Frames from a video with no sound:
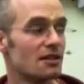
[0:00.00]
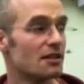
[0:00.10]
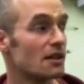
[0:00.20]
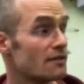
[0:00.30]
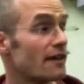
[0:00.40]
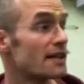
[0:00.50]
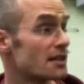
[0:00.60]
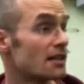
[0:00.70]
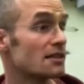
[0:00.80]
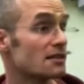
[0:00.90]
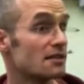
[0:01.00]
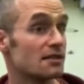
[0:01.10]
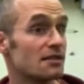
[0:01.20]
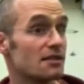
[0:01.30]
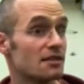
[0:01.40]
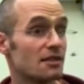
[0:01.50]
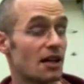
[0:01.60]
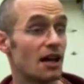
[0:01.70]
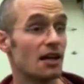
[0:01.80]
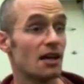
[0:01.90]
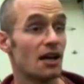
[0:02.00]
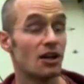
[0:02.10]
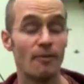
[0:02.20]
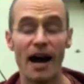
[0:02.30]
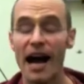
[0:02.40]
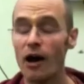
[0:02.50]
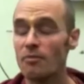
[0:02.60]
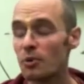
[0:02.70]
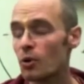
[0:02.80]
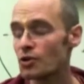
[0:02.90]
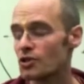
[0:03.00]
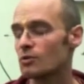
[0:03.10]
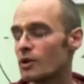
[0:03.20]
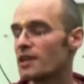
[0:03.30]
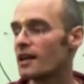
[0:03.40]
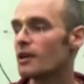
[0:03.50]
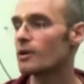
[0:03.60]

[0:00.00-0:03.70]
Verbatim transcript: Let's face this. Okay? No matter how important we think